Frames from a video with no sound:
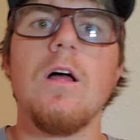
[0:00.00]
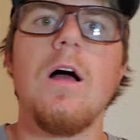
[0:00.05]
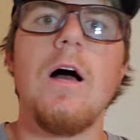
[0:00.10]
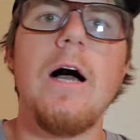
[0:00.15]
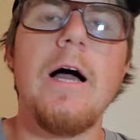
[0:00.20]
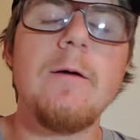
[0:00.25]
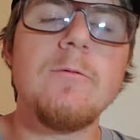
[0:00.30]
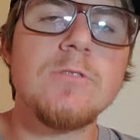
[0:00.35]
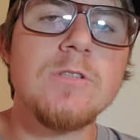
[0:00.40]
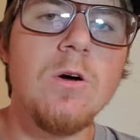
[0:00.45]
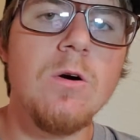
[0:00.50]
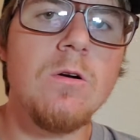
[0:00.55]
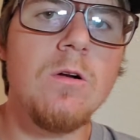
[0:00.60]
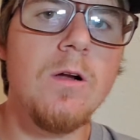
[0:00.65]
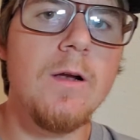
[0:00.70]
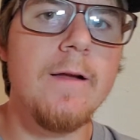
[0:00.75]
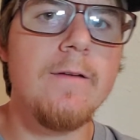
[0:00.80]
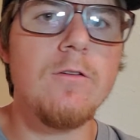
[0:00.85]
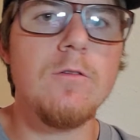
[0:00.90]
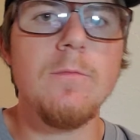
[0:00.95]
Hey, what's going
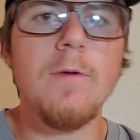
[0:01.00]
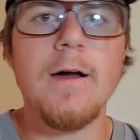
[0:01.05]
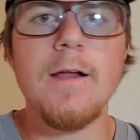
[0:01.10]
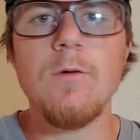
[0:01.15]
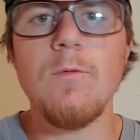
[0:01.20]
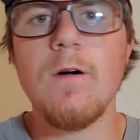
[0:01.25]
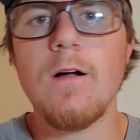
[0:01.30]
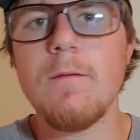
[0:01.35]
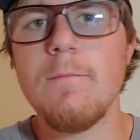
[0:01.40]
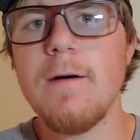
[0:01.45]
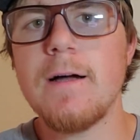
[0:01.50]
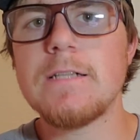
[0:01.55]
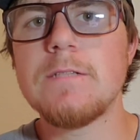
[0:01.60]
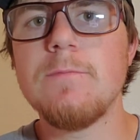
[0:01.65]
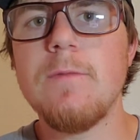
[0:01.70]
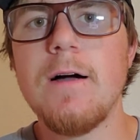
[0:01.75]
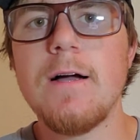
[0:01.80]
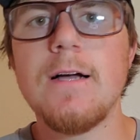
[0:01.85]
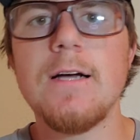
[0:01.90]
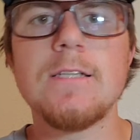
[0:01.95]
on, everybody? Welcome back to
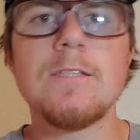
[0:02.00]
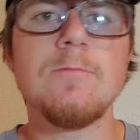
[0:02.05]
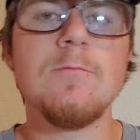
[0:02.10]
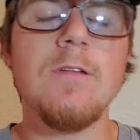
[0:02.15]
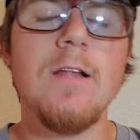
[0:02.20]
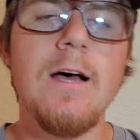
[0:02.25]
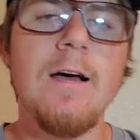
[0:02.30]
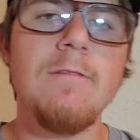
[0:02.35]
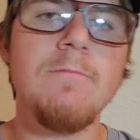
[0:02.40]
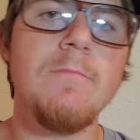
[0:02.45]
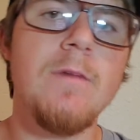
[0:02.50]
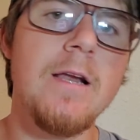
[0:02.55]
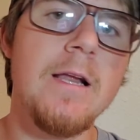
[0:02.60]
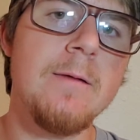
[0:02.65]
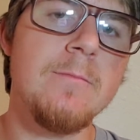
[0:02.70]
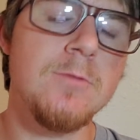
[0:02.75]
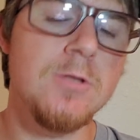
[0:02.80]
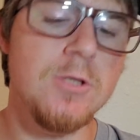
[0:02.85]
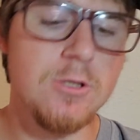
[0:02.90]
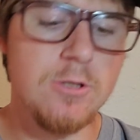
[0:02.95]
My Custom Life. My
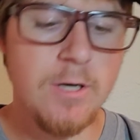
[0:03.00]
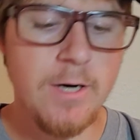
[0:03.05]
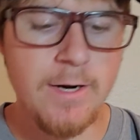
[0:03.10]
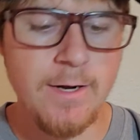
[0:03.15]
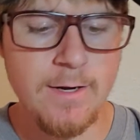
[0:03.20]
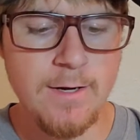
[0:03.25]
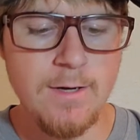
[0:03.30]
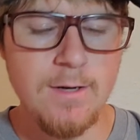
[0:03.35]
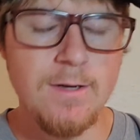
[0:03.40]
name is Trey.